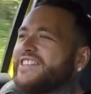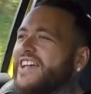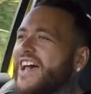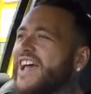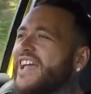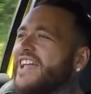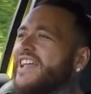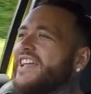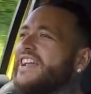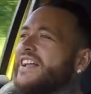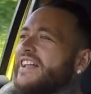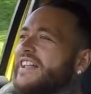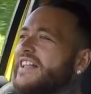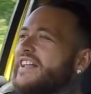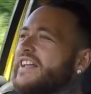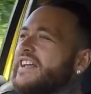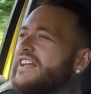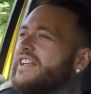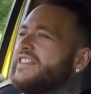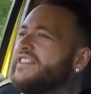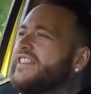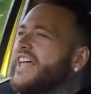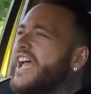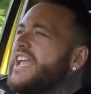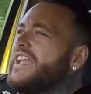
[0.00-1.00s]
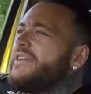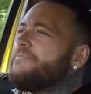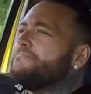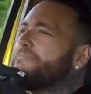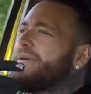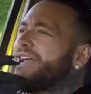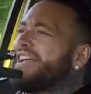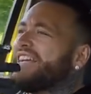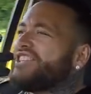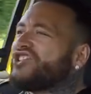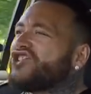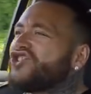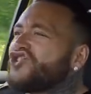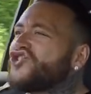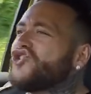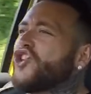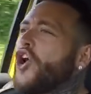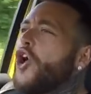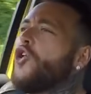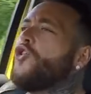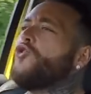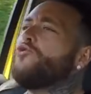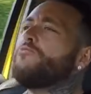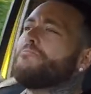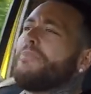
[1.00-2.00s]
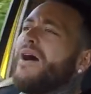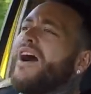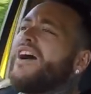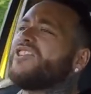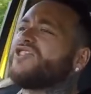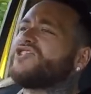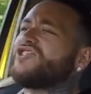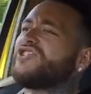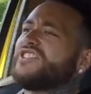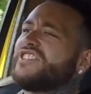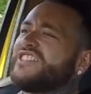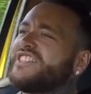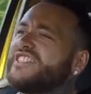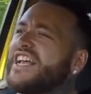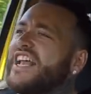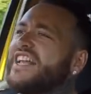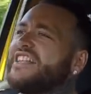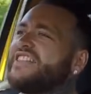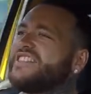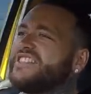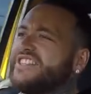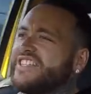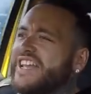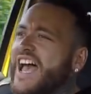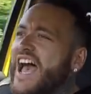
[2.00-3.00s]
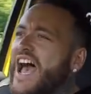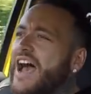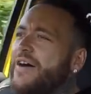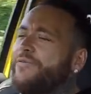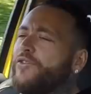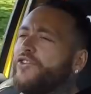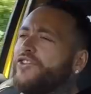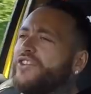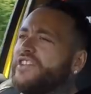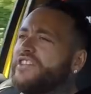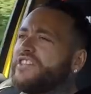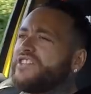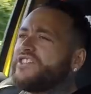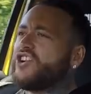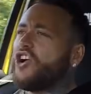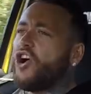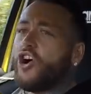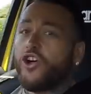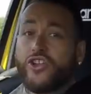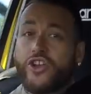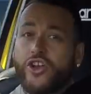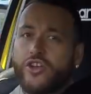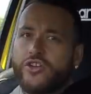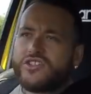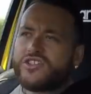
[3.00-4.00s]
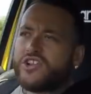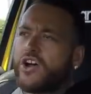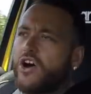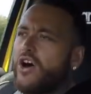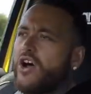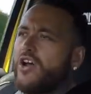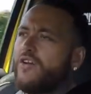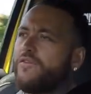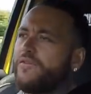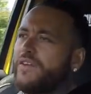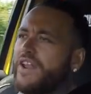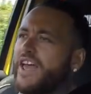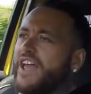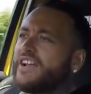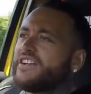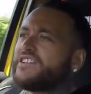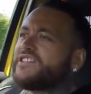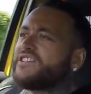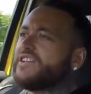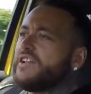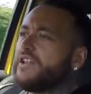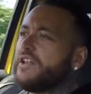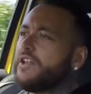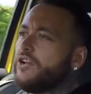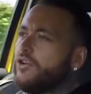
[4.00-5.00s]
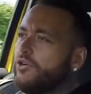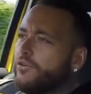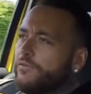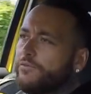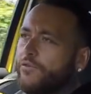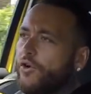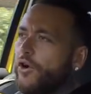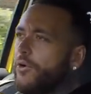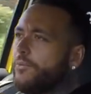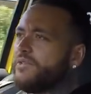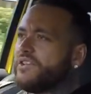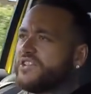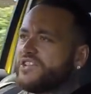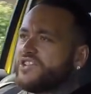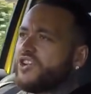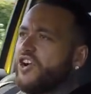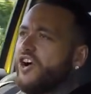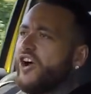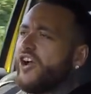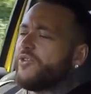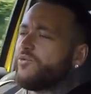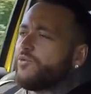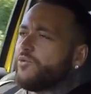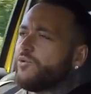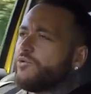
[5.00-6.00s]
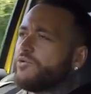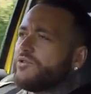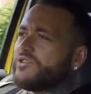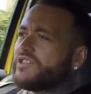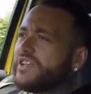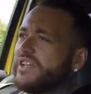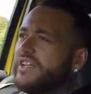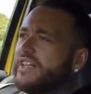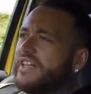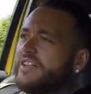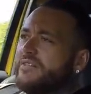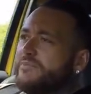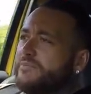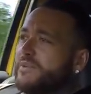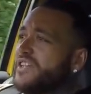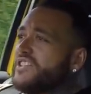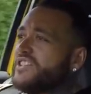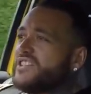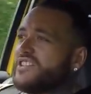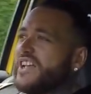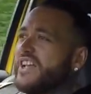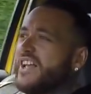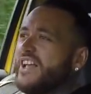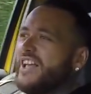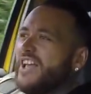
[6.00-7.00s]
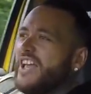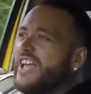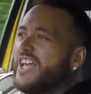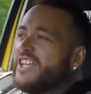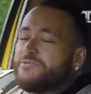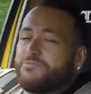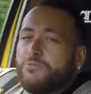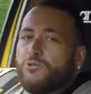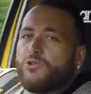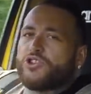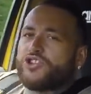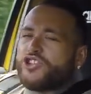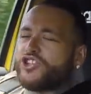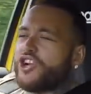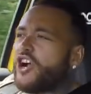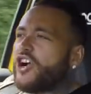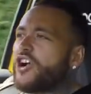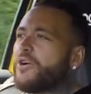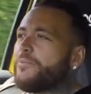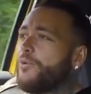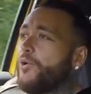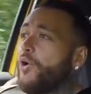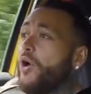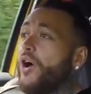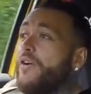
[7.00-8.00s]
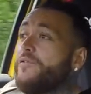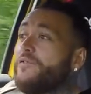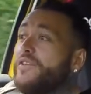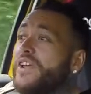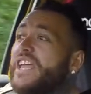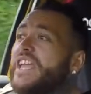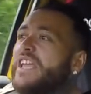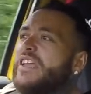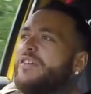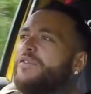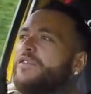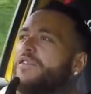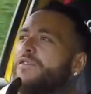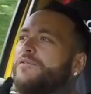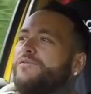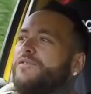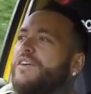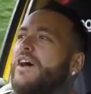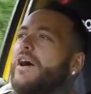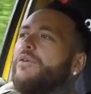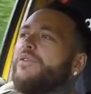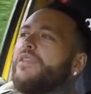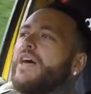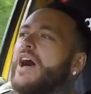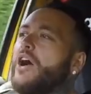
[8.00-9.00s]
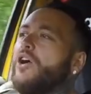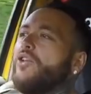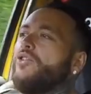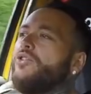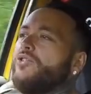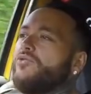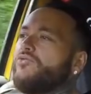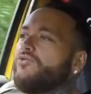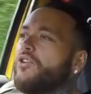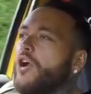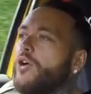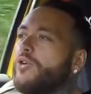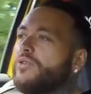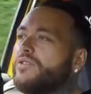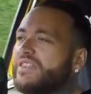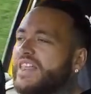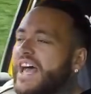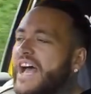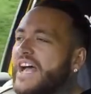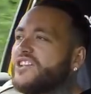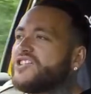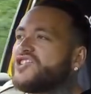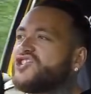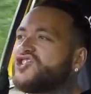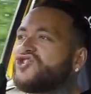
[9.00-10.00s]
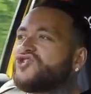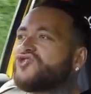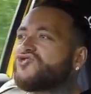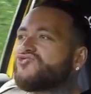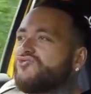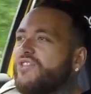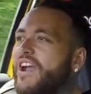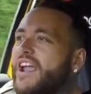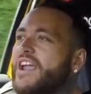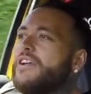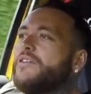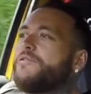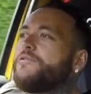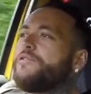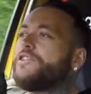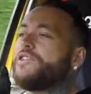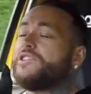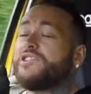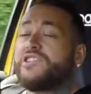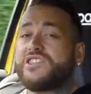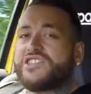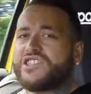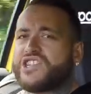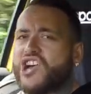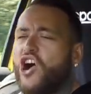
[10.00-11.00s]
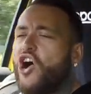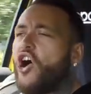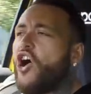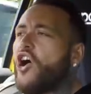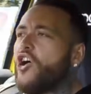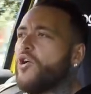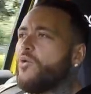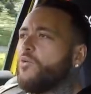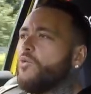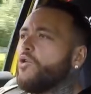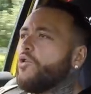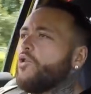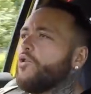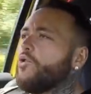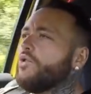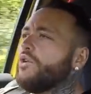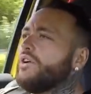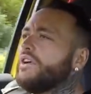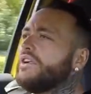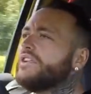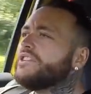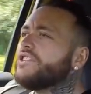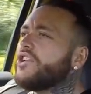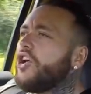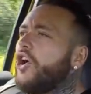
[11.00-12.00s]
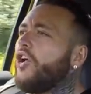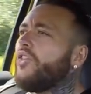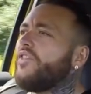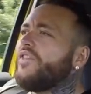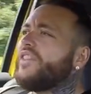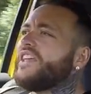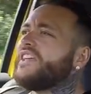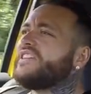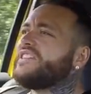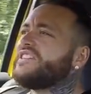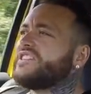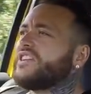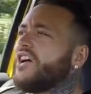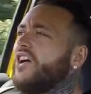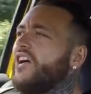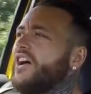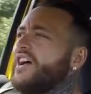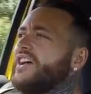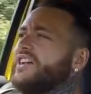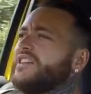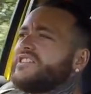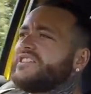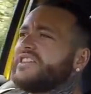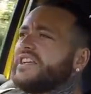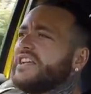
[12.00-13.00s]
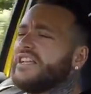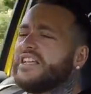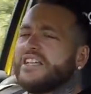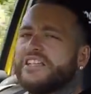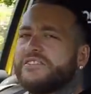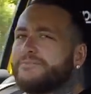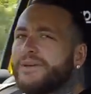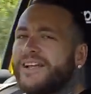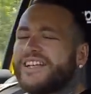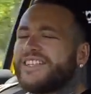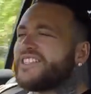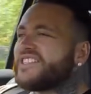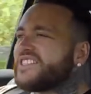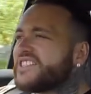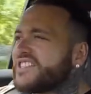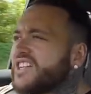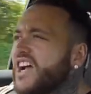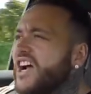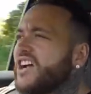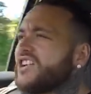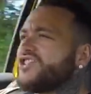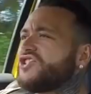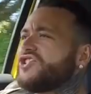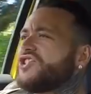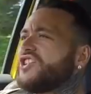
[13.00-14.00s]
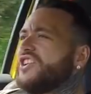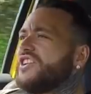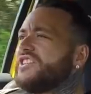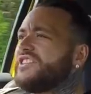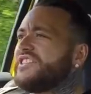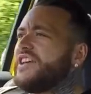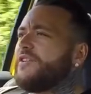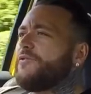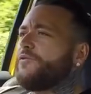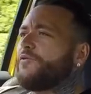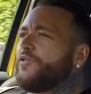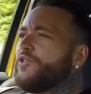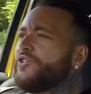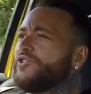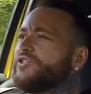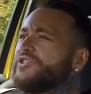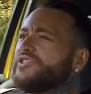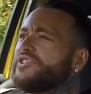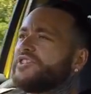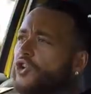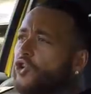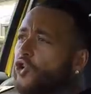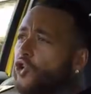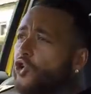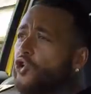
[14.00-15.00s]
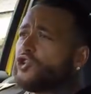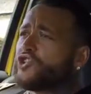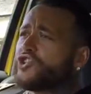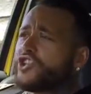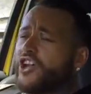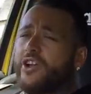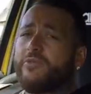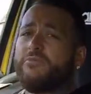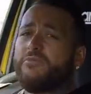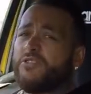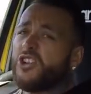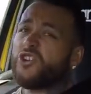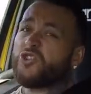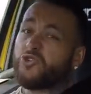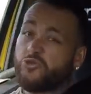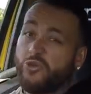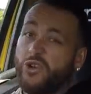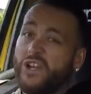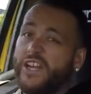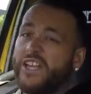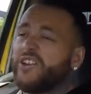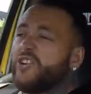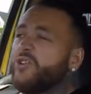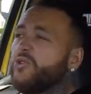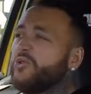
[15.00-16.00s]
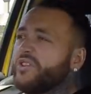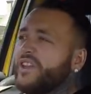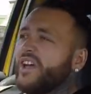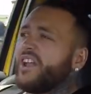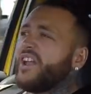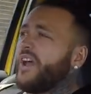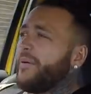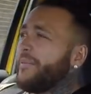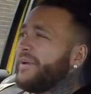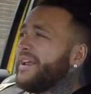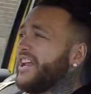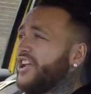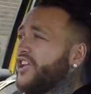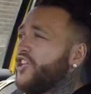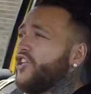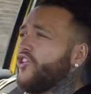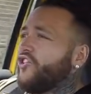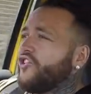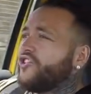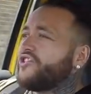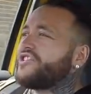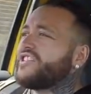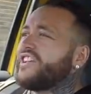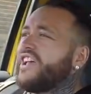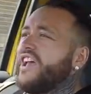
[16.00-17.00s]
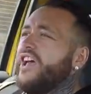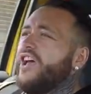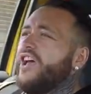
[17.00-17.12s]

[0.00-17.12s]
day, they make so much sense to have on this car. No tyre flex from the sidewalls means it's more chuckable. I've even felt that on the road. That strengthened tyre wall on these tyres made such a difference. Also, it looks really cool, doesn't it? I mean, it looks